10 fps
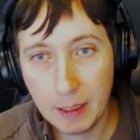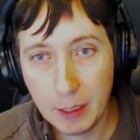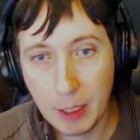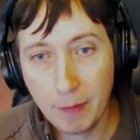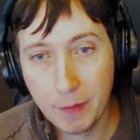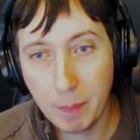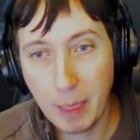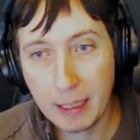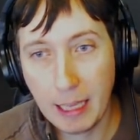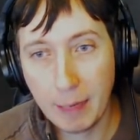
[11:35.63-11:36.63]
Tough to
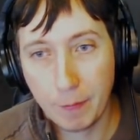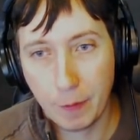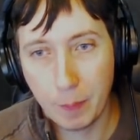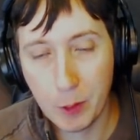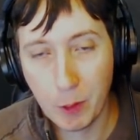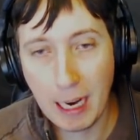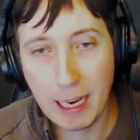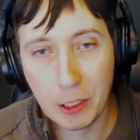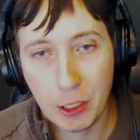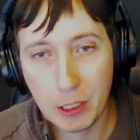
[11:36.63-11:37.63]
make that from
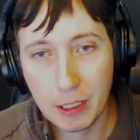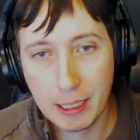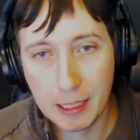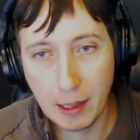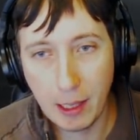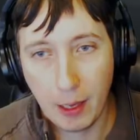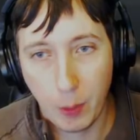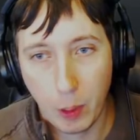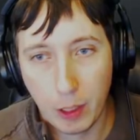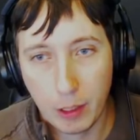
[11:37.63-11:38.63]
scratch. Takes a lot of work.